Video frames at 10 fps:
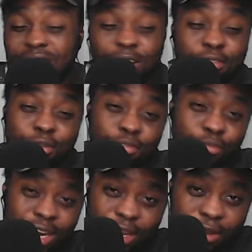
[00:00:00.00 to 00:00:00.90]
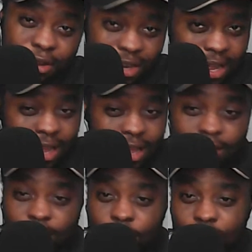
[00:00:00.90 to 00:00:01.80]
Nelson was really good.
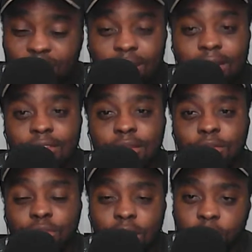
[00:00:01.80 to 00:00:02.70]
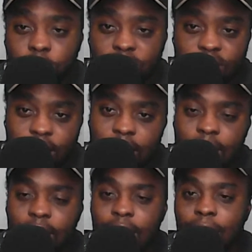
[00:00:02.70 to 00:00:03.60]
So Reiss Nelson was really good today.
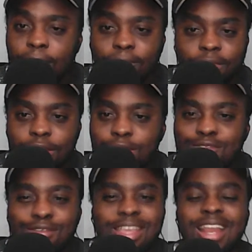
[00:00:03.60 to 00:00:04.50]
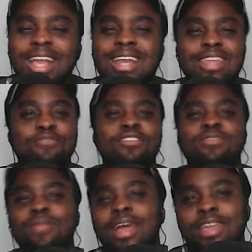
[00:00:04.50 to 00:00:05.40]
He was looking like a different
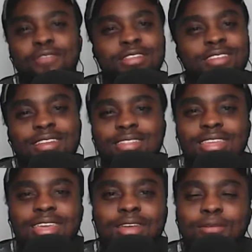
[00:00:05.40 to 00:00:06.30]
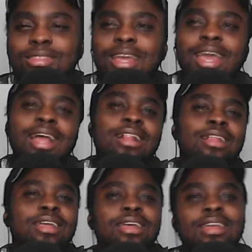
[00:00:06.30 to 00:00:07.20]
player. I even started thinking, what the hell?
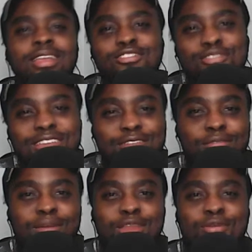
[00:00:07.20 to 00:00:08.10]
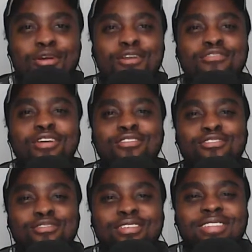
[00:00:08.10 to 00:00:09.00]
Should we give him a new contract or
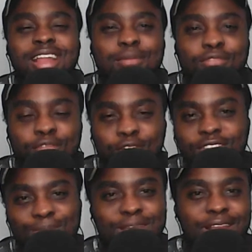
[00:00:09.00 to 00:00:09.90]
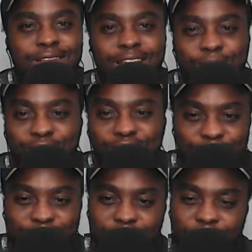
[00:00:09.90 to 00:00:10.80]
should we sell him for 40 million? Like, what should
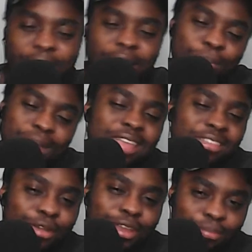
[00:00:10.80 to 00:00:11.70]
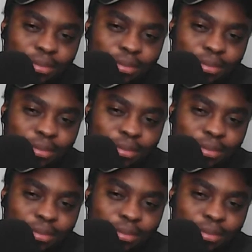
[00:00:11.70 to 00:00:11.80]
we do? But he's going to be